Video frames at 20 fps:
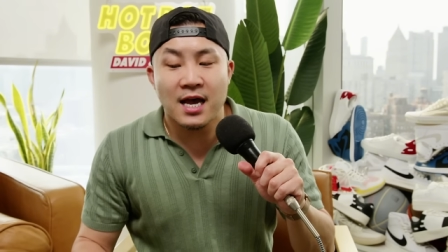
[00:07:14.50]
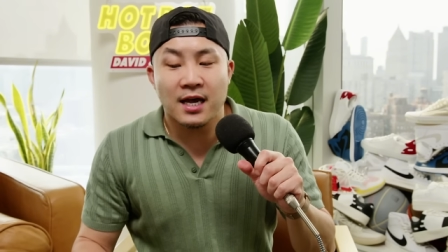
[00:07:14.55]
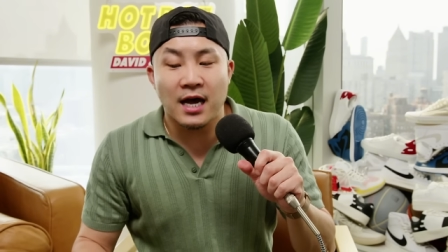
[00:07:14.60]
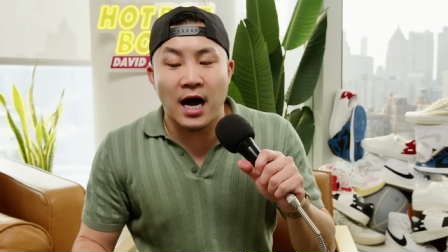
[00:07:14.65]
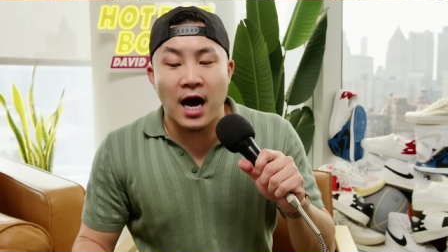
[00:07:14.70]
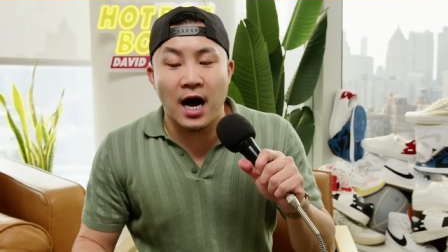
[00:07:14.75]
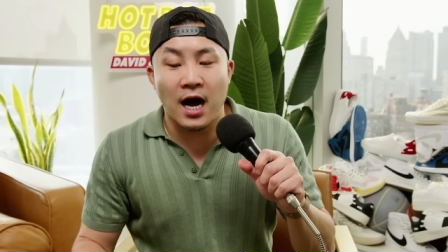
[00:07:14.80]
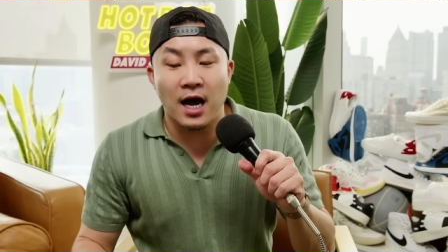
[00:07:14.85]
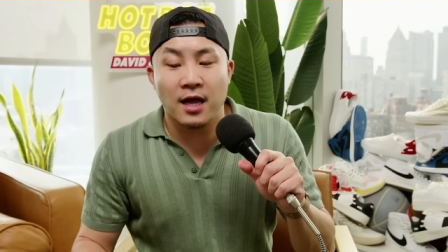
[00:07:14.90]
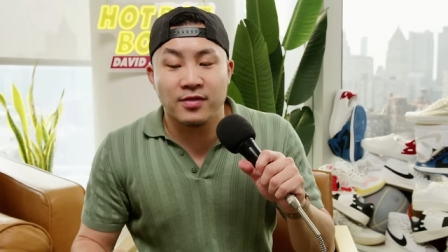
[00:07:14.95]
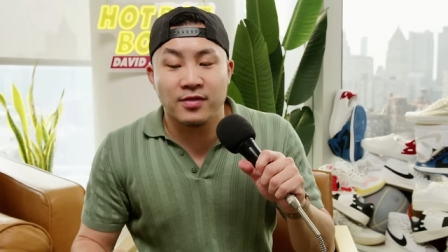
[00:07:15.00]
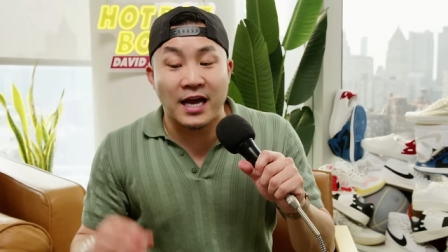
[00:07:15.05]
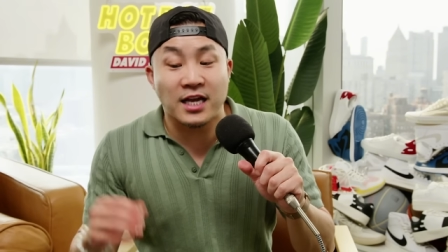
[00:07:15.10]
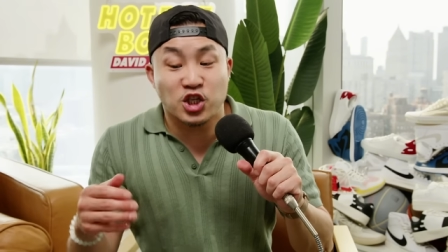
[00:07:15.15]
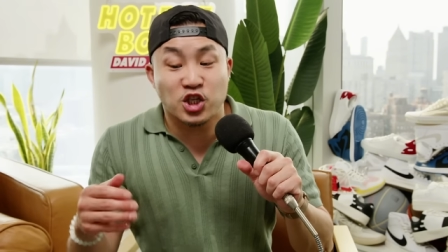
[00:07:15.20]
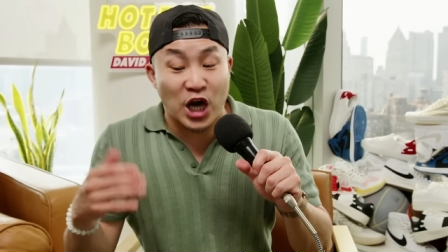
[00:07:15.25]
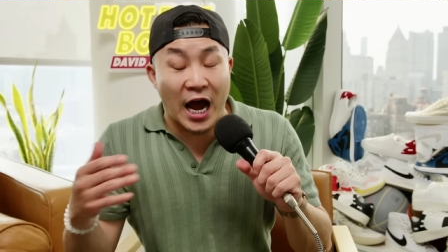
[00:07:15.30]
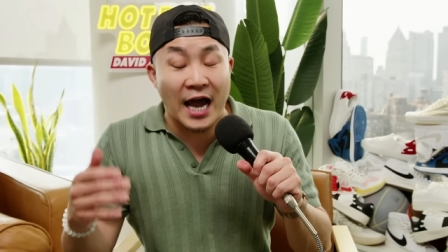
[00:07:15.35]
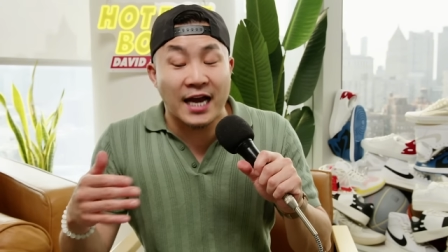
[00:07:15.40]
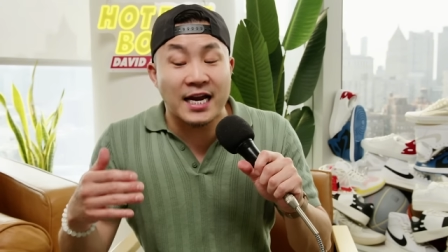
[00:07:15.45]
uh, like
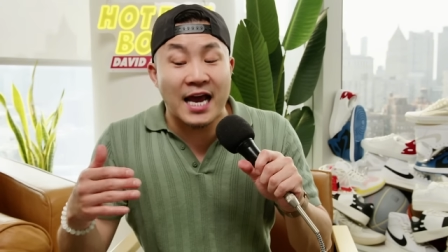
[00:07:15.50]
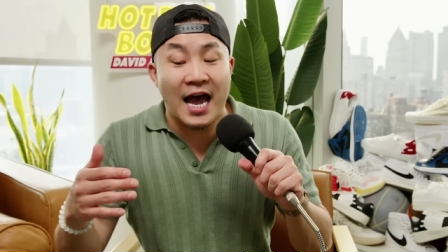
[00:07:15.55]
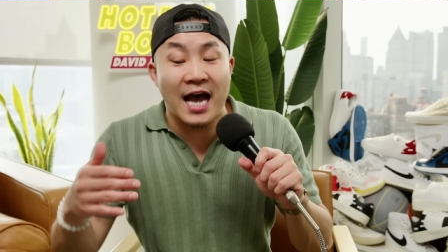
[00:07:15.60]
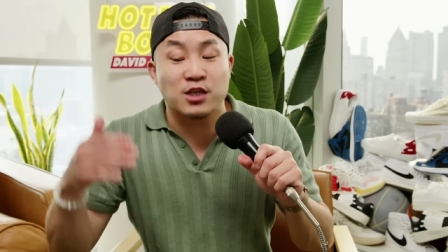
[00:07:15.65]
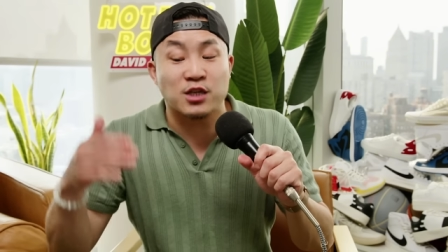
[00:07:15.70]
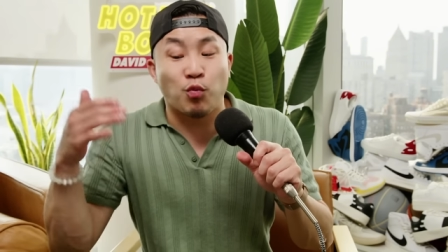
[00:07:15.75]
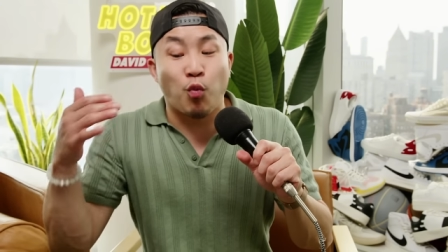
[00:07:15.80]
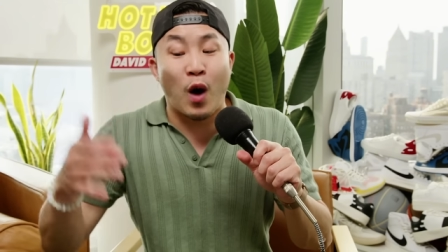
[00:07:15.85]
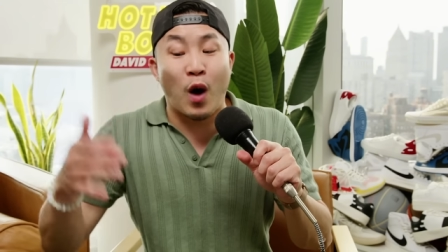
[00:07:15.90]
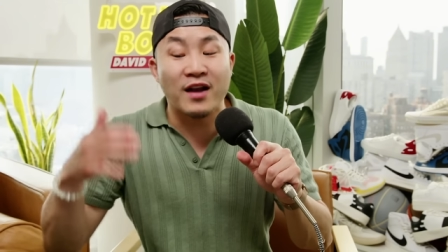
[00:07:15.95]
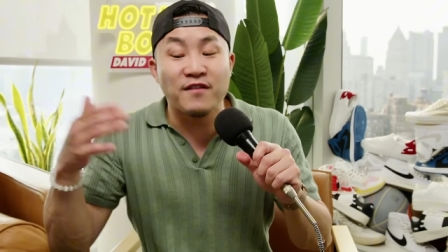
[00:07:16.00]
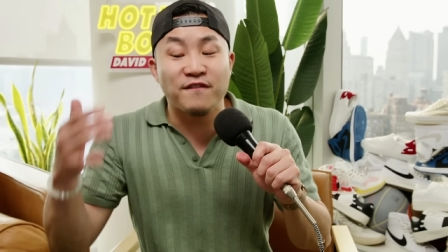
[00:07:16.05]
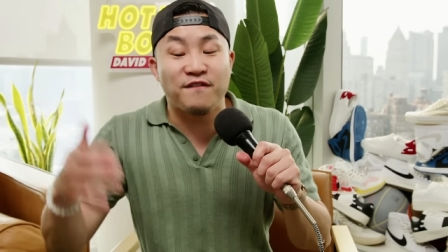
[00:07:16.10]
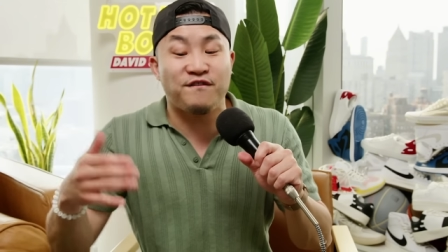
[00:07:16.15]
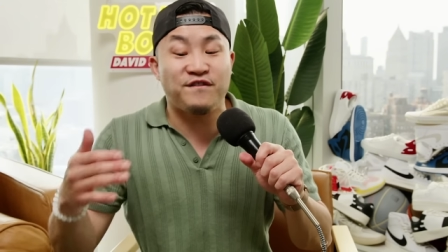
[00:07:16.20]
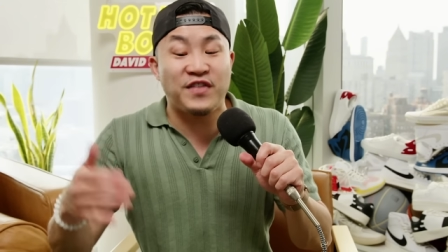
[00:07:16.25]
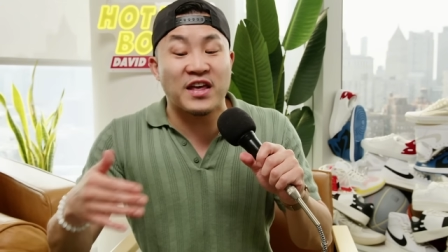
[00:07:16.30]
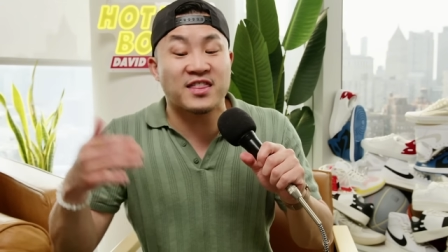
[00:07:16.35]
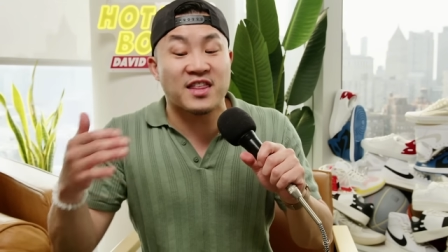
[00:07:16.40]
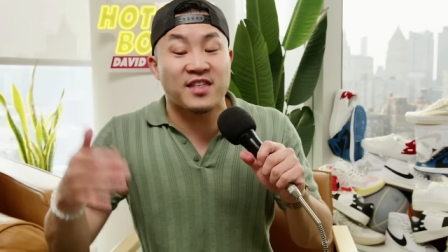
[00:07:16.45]
China has one
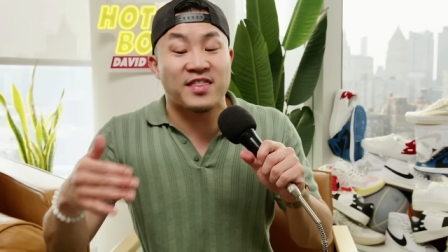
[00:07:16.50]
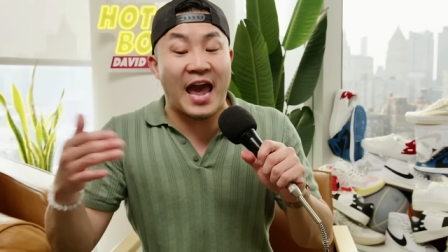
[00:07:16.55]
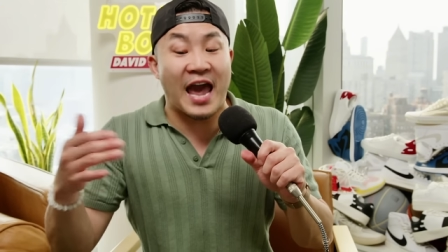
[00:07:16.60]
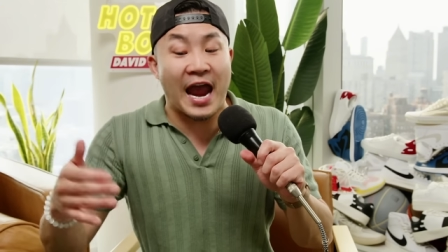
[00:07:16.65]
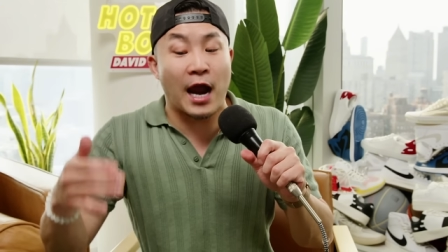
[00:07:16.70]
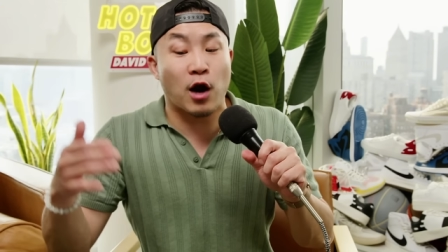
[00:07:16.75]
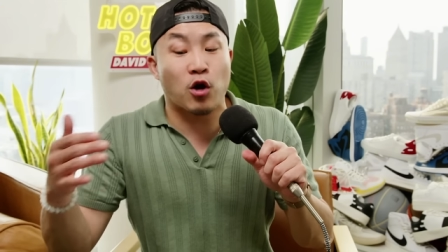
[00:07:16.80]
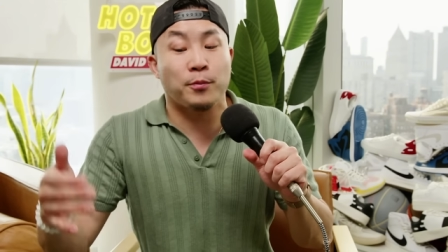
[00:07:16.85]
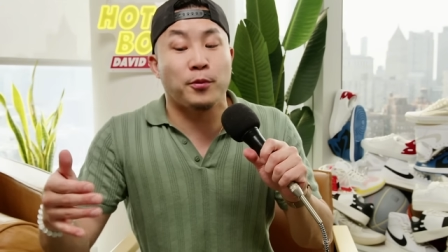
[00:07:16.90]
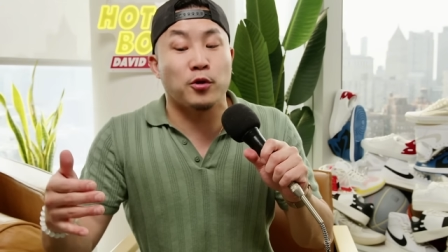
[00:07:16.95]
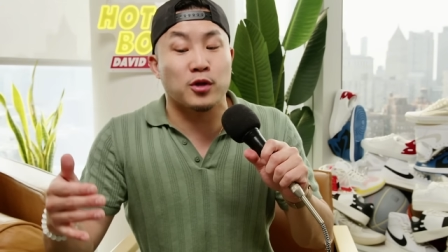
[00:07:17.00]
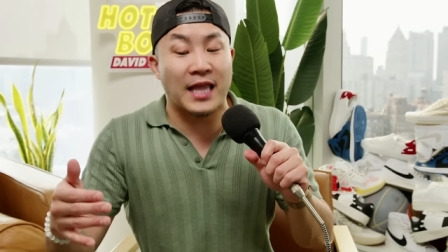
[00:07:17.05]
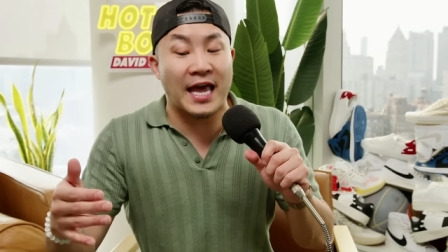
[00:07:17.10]
fifth of the arable